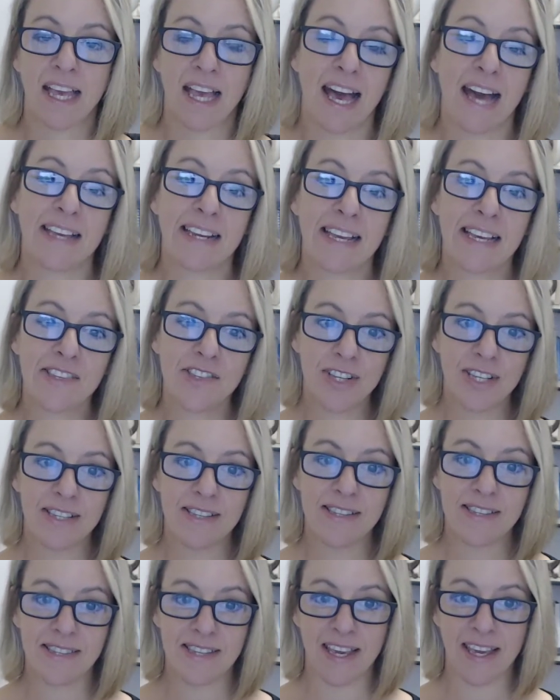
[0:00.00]
And as you
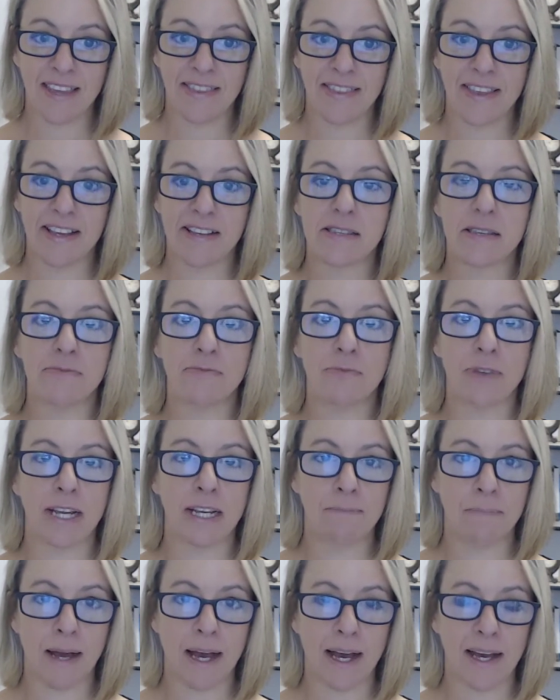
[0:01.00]
can see, there's some
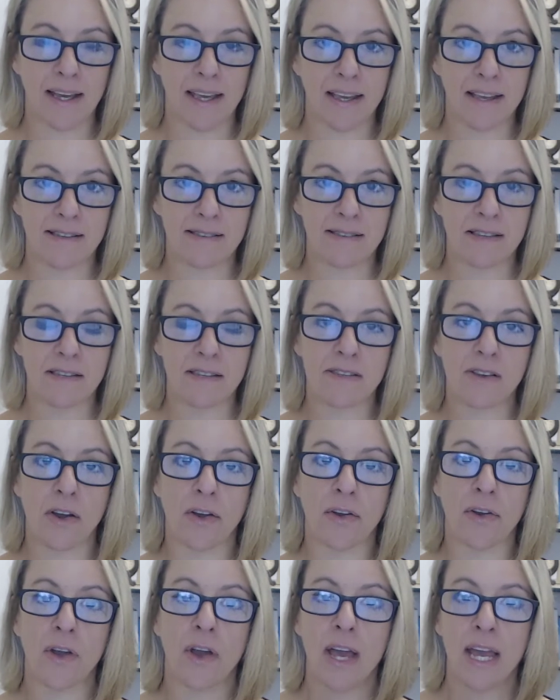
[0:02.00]
red markings, and
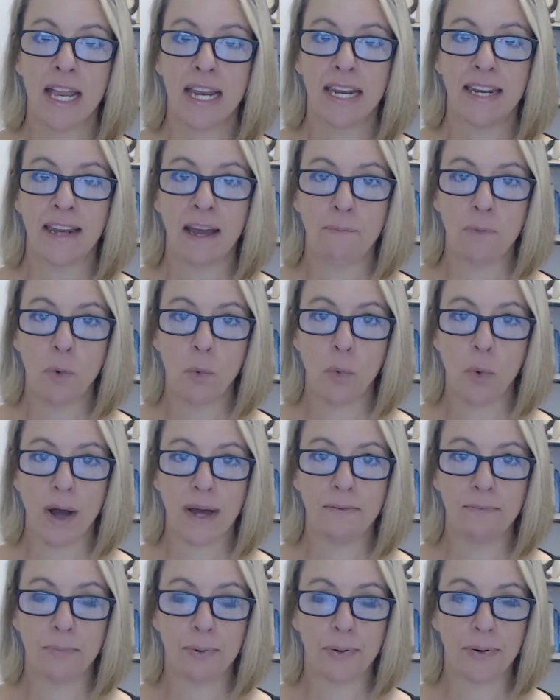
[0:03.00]
so number
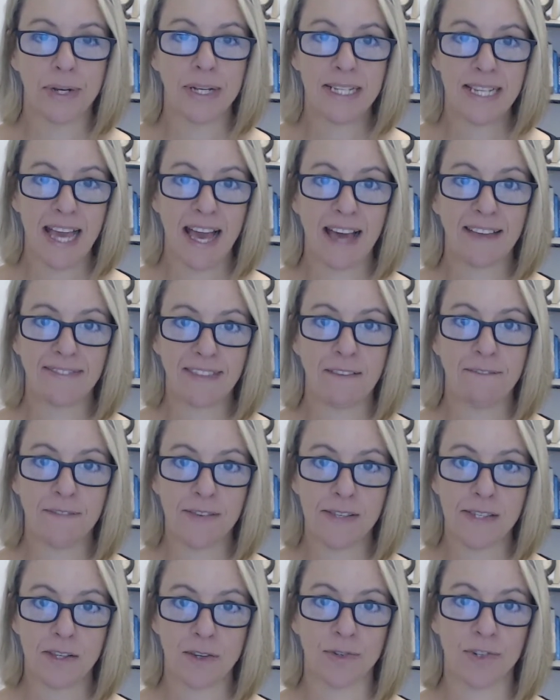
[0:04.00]
one, print out that
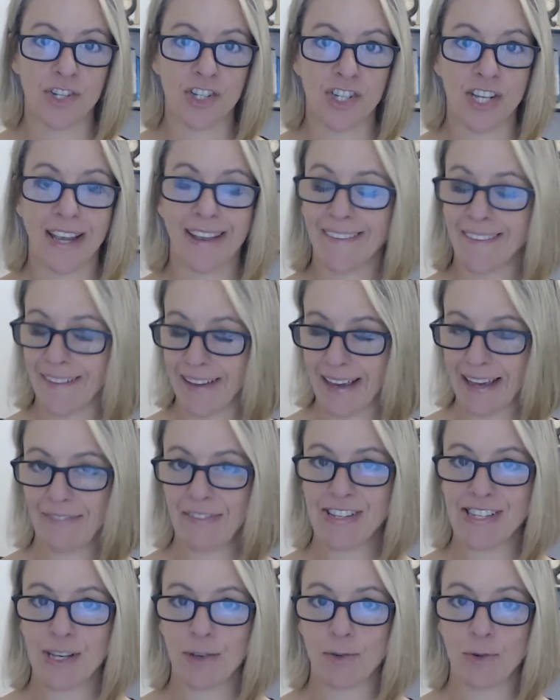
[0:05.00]
physical sheet
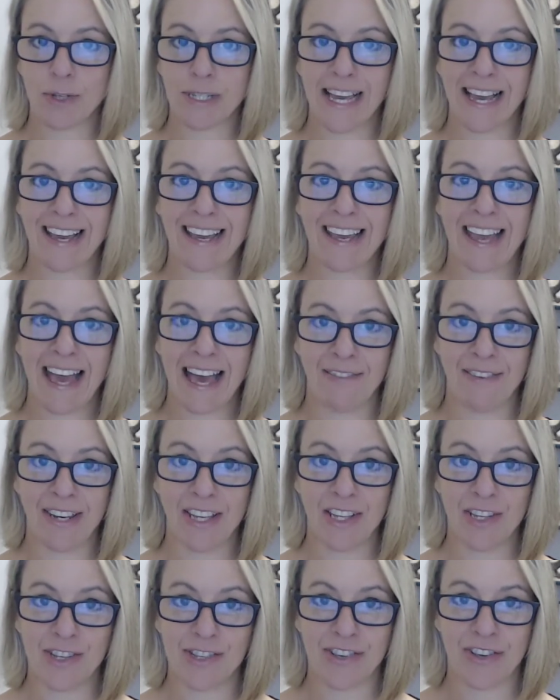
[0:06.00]
every single day, have it
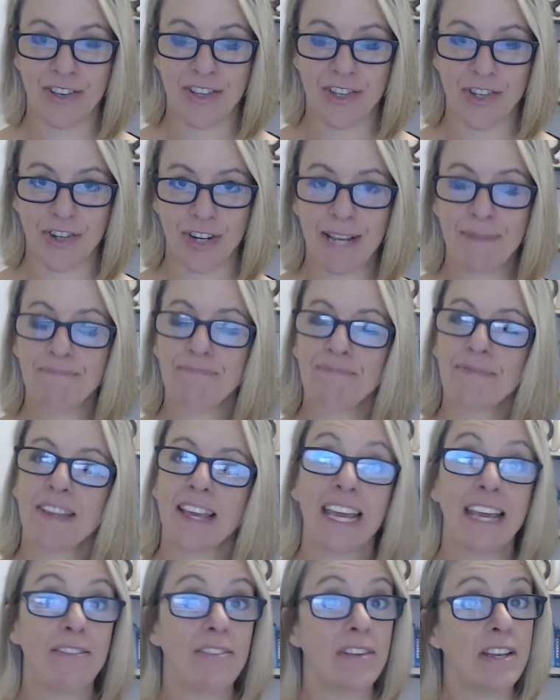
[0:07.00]
in your surgery.
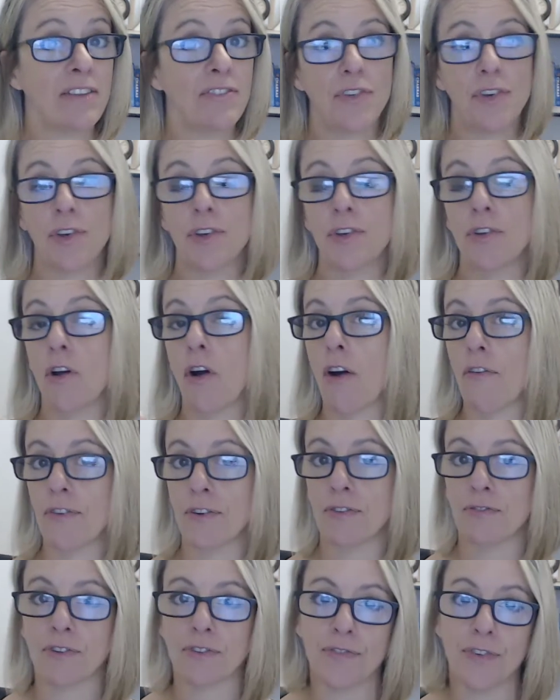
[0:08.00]
Even if you
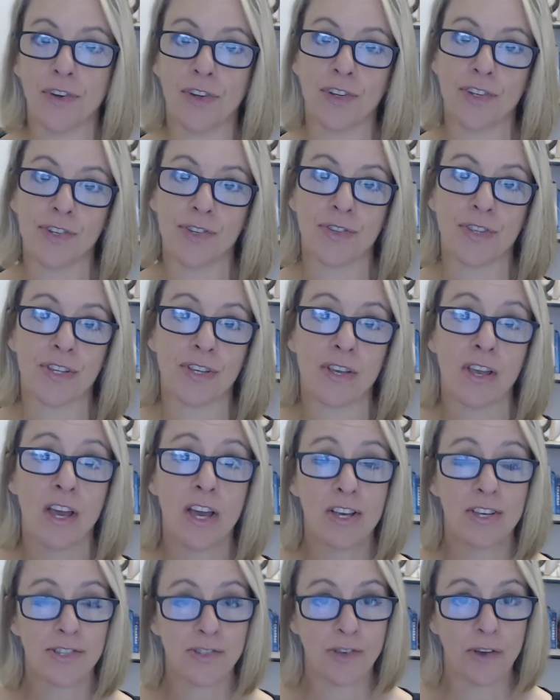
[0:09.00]
often refer to the
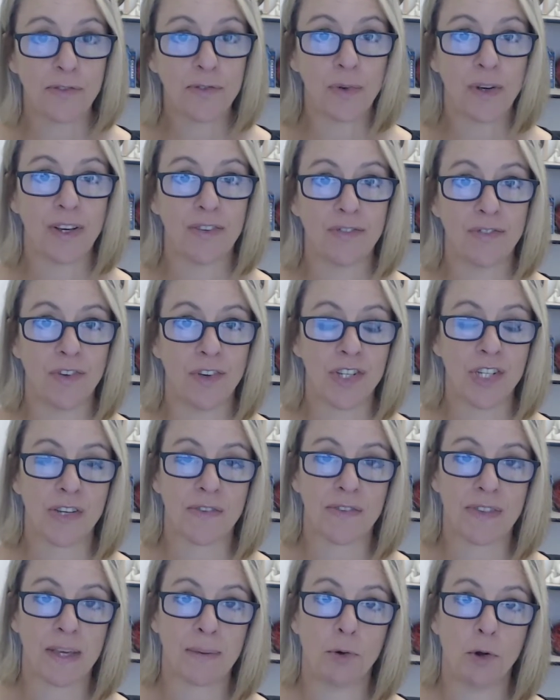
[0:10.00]
software version
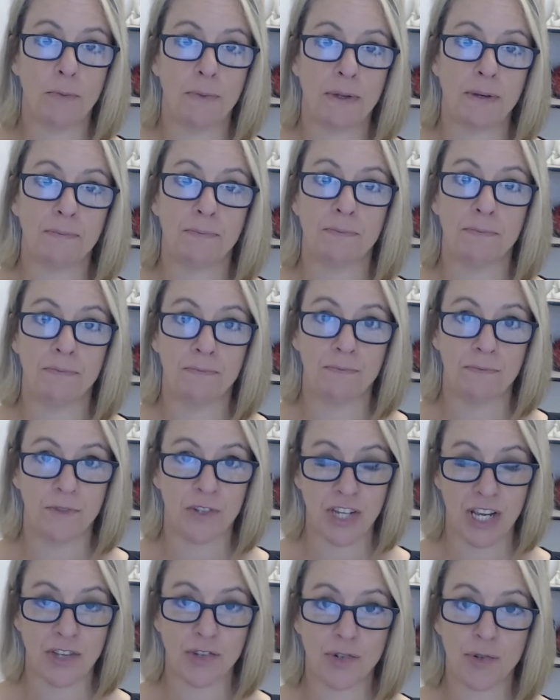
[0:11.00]
of the appointment
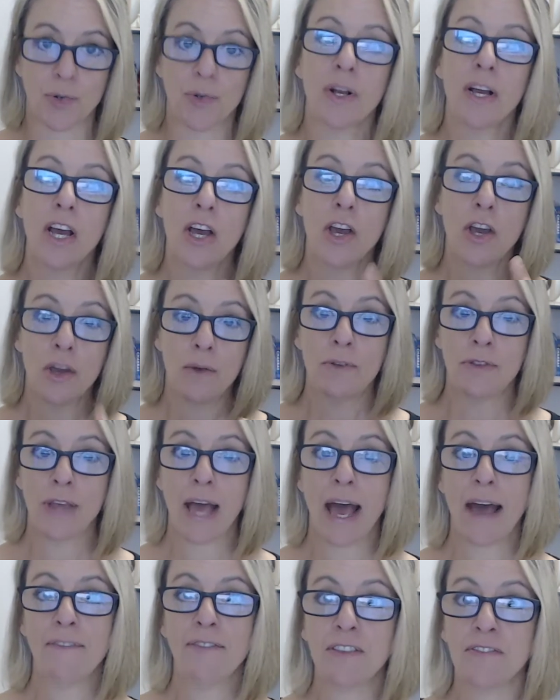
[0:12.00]
schedule,
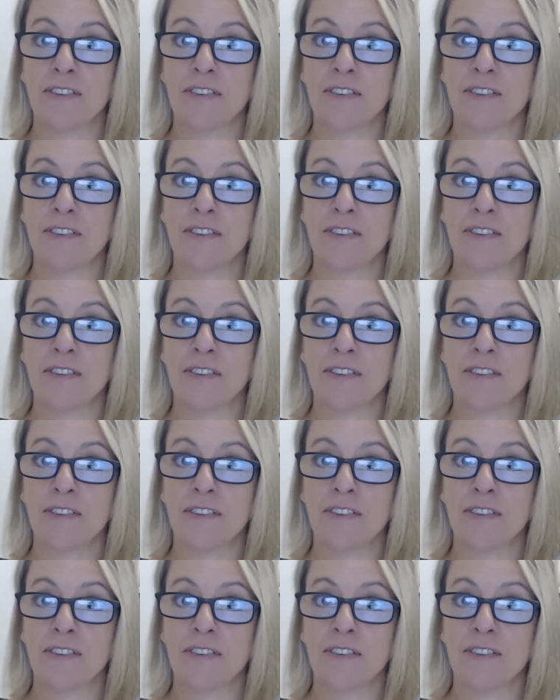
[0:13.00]
to have the